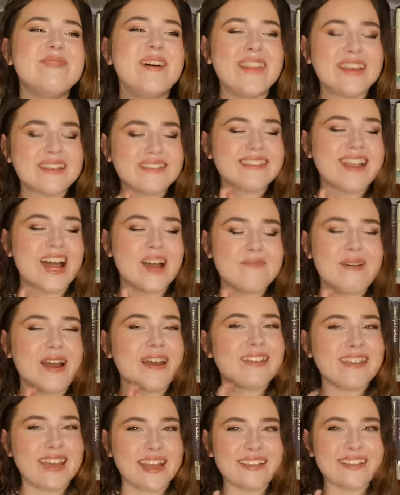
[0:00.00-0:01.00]
But this time
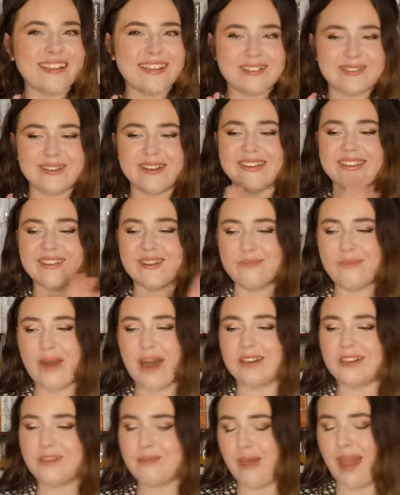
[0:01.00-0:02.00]
I think this was the
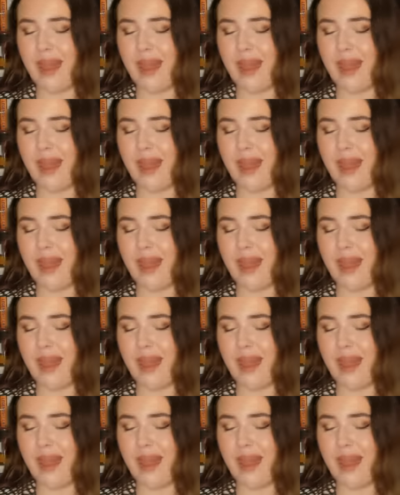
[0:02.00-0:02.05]
best